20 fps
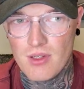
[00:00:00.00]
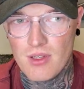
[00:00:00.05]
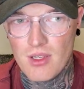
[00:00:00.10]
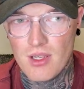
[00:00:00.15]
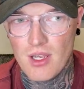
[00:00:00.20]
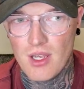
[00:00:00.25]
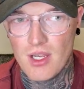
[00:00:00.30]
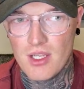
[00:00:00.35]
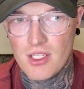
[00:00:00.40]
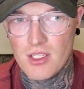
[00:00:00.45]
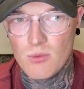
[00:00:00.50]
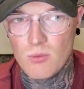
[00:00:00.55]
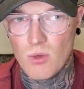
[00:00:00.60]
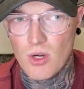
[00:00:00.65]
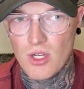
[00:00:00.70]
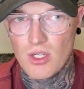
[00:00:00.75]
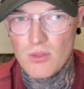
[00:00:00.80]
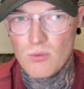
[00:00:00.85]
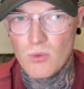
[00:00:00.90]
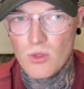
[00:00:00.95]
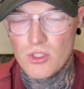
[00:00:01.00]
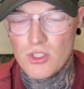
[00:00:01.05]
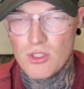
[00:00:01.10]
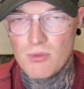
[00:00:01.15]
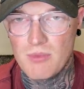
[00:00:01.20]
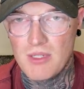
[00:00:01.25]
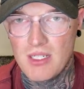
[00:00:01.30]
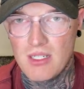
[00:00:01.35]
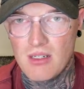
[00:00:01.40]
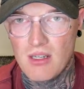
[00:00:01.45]
do you
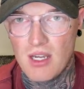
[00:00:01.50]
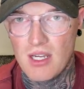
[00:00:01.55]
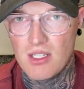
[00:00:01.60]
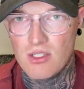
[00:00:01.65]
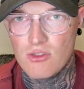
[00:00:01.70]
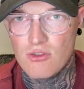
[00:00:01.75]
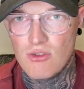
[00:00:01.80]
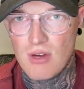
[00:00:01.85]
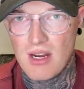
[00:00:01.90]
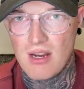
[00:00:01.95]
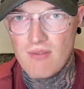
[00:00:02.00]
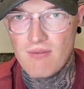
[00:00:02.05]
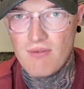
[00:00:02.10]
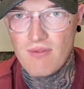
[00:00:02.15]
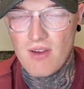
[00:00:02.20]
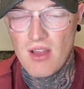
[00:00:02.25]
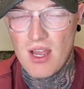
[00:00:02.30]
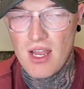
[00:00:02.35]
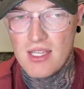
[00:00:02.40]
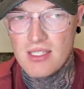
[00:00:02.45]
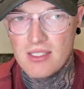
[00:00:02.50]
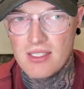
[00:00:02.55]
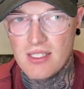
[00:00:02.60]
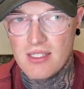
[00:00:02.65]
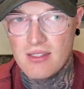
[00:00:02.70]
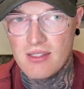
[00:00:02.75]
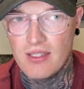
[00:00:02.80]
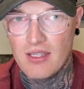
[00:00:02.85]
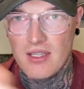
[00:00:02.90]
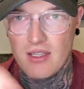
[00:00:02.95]
mean, like dragonflies
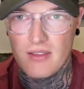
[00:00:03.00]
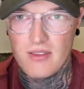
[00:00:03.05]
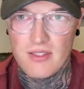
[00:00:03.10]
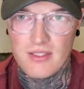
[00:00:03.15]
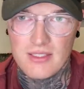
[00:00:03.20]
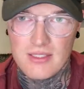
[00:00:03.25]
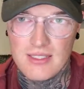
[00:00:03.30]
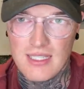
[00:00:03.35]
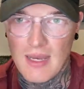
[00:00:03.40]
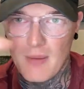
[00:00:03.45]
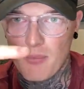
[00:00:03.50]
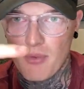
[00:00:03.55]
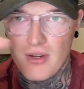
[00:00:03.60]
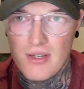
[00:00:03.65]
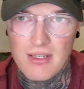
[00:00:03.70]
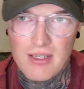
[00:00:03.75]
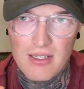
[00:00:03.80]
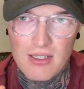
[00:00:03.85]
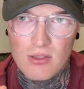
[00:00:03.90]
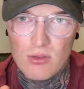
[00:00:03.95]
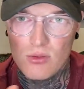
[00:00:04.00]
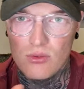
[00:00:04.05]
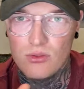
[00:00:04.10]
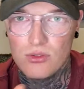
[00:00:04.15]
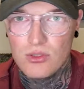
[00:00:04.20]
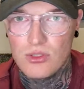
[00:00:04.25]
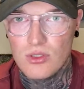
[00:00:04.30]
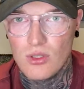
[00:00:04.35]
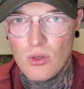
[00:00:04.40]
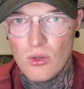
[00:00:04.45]
in the separate
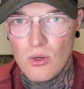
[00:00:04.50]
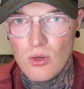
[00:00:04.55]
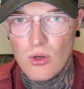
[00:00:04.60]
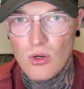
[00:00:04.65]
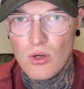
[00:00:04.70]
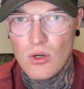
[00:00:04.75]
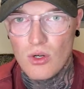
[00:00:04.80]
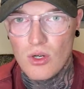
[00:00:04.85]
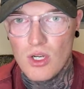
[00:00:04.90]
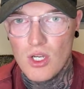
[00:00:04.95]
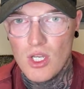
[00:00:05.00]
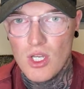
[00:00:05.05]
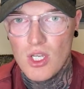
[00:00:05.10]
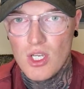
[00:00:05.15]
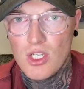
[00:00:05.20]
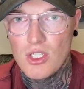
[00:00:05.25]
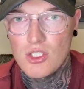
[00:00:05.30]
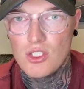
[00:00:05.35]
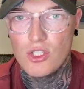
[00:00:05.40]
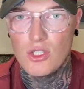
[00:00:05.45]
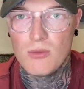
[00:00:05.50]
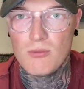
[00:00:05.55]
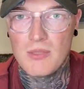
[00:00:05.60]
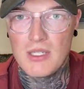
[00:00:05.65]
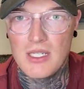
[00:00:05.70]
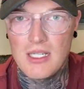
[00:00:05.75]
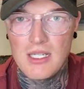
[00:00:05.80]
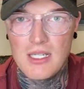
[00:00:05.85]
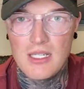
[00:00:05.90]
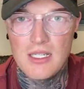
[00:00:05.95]
needles, or do you
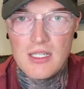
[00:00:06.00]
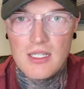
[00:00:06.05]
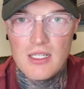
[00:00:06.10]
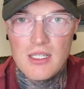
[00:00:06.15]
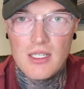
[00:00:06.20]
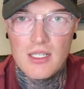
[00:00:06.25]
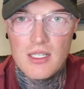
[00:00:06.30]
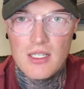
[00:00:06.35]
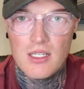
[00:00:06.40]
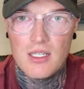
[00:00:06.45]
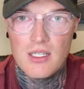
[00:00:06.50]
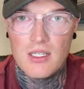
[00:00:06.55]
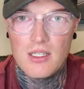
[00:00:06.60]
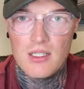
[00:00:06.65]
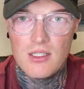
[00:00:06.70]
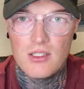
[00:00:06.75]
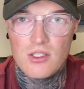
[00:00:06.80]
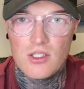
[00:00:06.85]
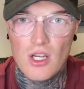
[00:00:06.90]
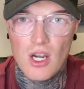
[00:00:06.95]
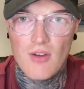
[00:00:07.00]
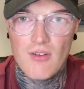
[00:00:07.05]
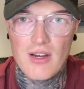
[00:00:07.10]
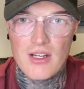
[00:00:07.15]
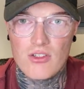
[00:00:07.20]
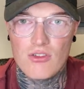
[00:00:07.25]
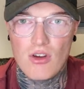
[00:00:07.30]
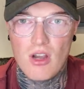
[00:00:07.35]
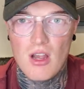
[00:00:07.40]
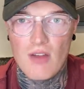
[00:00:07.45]
mean
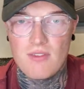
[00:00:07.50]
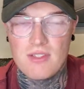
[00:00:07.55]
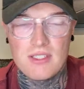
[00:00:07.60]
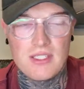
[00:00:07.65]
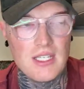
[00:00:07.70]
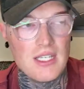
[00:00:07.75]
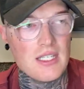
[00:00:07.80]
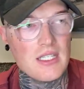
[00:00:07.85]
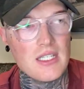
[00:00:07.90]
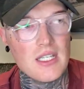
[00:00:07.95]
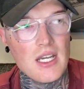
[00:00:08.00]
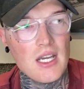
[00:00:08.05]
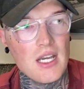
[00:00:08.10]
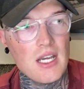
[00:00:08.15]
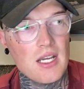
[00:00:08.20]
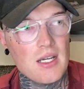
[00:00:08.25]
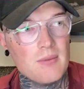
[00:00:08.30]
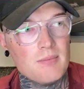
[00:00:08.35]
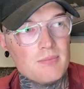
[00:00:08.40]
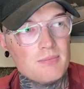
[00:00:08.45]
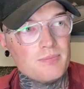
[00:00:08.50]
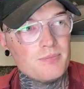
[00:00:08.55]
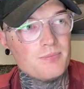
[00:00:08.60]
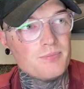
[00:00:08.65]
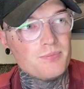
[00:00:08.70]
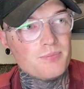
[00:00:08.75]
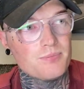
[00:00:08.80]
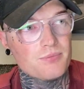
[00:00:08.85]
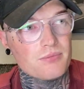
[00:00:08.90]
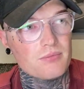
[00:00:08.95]
direct drivers in
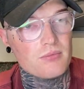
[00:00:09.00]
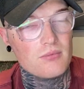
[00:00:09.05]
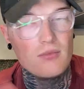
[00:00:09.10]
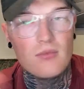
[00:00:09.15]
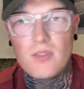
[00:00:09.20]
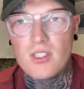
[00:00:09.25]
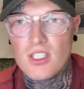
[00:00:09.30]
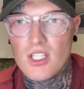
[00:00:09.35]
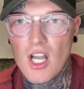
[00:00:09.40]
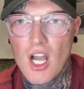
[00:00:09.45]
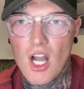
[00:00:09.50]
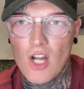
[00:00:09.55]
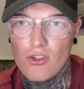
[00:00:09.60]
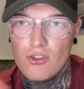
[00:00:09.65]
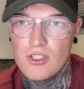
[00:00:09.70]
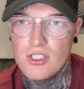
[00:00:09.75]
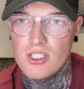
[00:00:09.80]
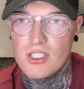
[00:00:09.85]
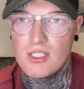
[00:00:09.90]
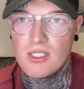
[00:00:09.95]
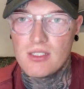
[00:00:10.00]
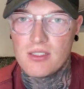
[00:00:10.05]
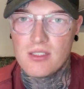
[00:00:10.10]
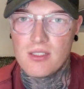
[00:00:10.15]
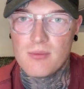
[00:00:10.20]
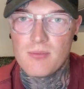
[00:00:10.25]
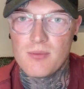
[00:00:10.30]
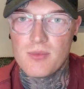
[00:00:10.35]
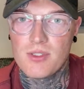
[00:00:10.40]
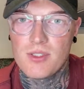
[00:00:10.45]
cartridge
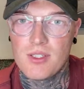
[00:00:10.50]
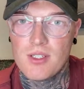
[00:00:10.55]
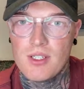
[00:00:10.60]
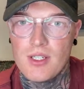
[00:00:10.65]
systems?